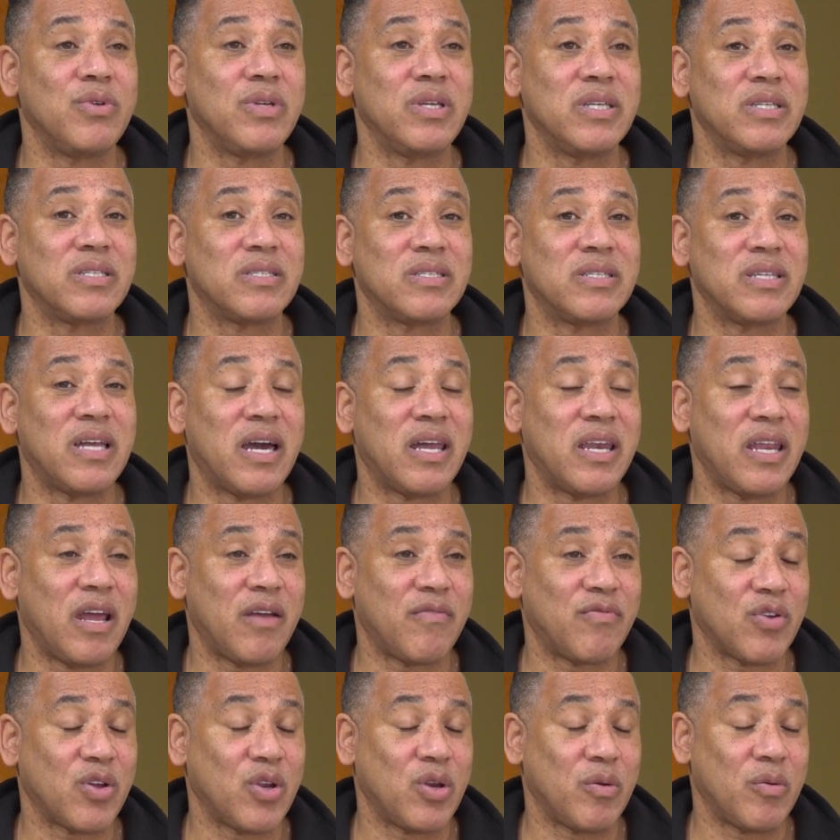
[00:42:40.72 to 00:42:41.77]
is not
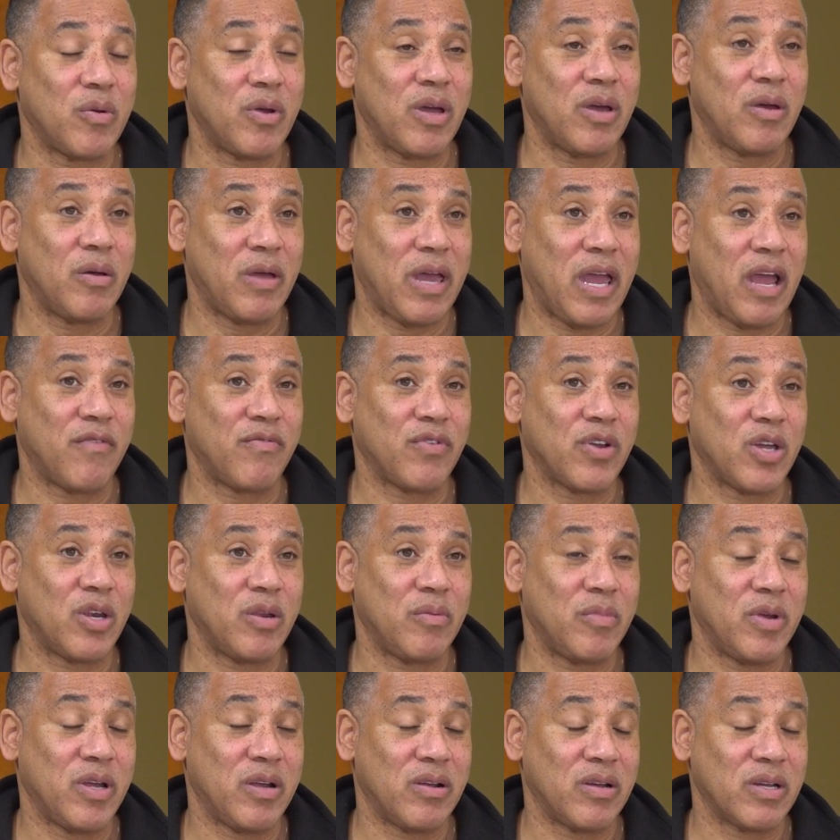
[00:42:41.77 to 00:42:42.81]
African
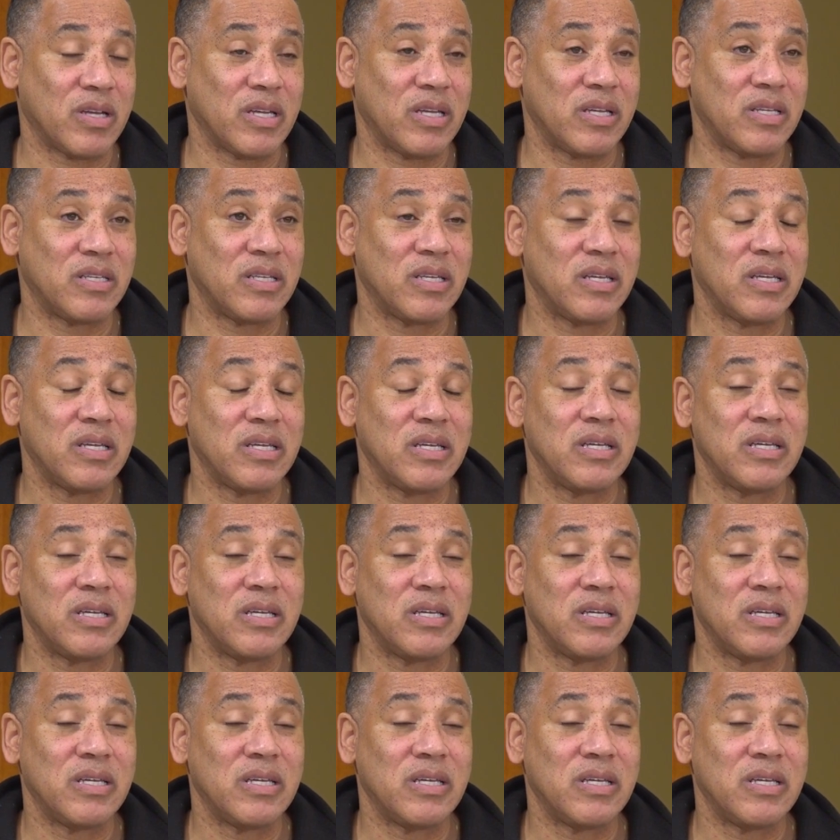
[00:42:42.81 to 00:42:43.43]
American